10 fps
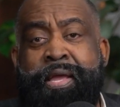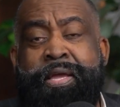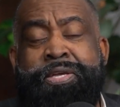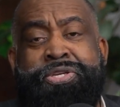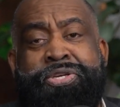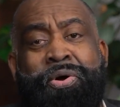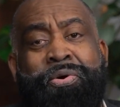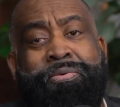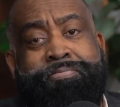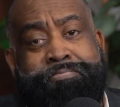
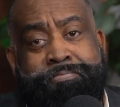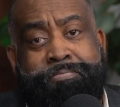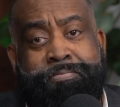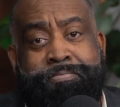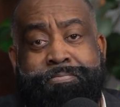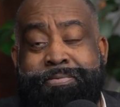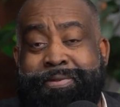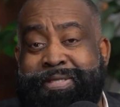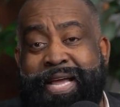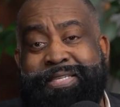So
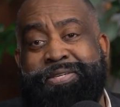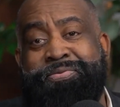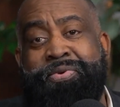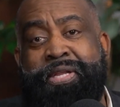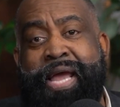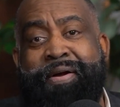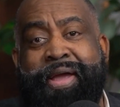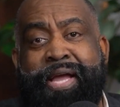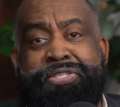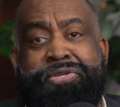that's really how I
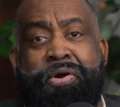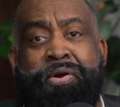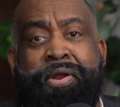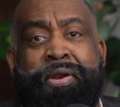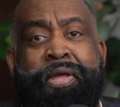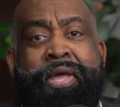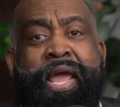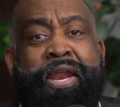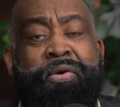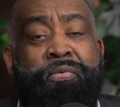got started, and
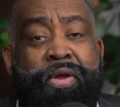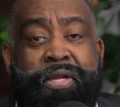it really